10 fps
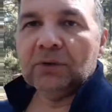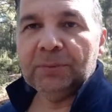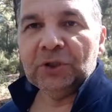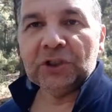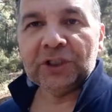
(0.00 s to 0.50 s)
to
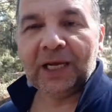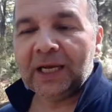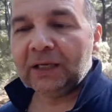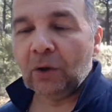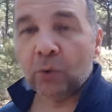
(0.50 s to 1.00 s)
be
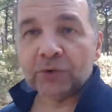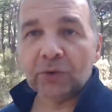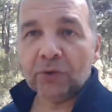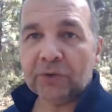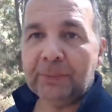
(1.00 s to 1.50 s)
shared,
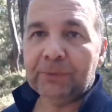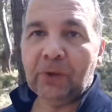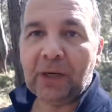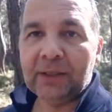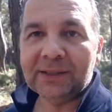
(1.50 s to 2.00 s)
also on
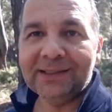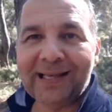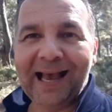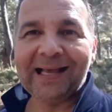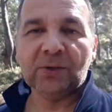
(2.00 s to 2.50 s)
cryptocurrencies
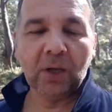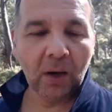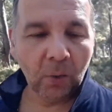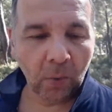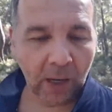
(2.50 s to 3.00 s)
as
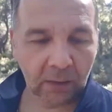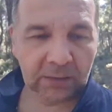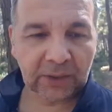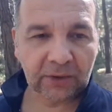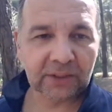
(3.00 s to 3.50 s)
well.
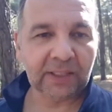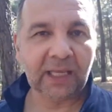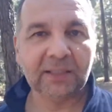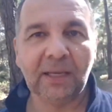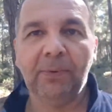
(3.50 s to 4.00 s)
So just
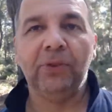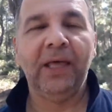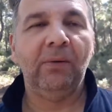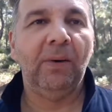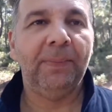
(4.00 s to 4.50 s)
heads up on
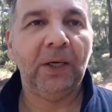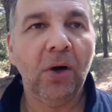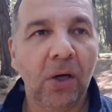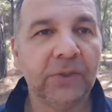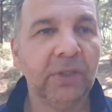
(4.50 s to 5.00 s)
that one,
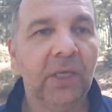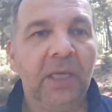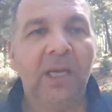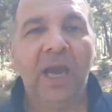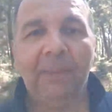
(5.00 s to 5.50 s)
because
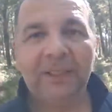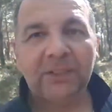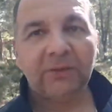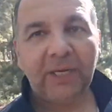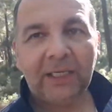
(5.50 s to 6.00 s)
I'm
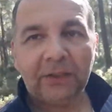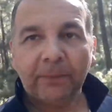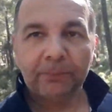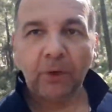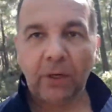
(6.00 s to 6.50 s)
integrating
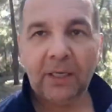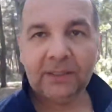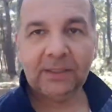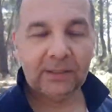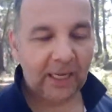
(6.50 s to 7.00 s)

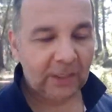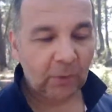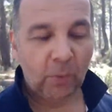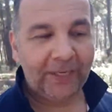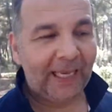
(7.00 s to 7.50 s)
cryptocurrencies as
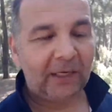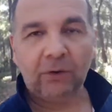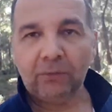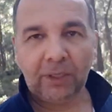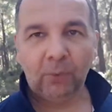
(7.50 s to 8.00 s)
well. We
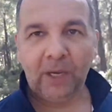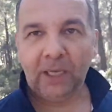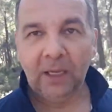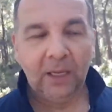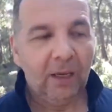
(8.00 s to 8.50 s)
cannot run away
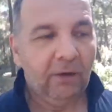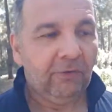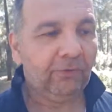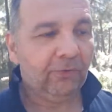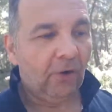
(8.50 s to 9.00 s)

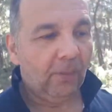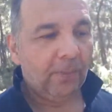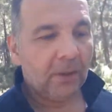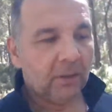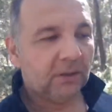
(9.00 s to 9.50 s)
from
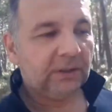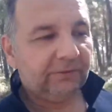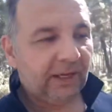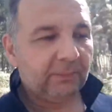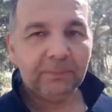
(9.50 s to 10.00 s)

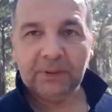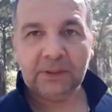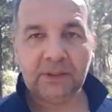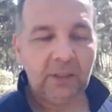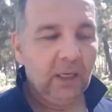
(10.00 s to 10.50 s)

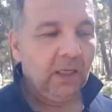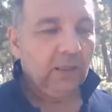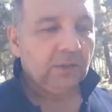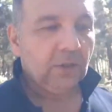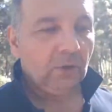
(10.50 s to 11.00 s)
developments.
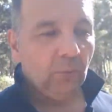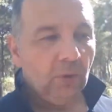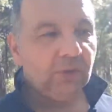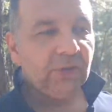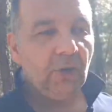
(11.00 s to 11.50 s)
So the
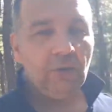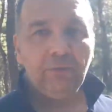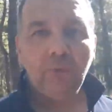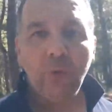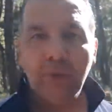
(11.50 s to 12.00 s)
world is going
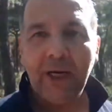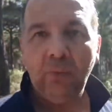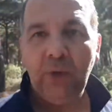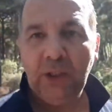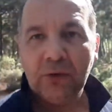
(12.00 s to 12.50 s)
forward
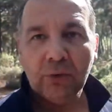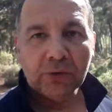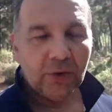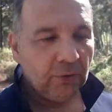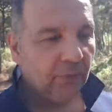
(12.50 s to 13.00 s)
and we need to
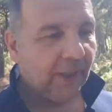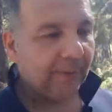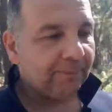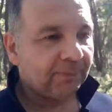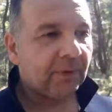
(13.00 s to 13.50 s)
also do
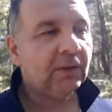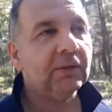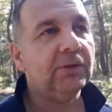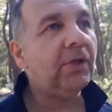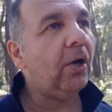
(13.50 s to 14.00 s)
that.
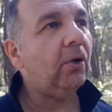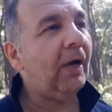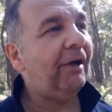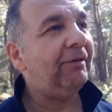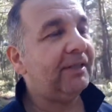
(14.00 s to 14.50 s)
So
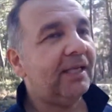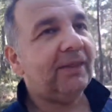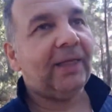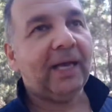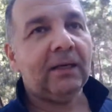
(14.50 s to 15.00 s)
having
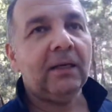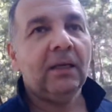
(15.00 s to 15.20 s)
said that,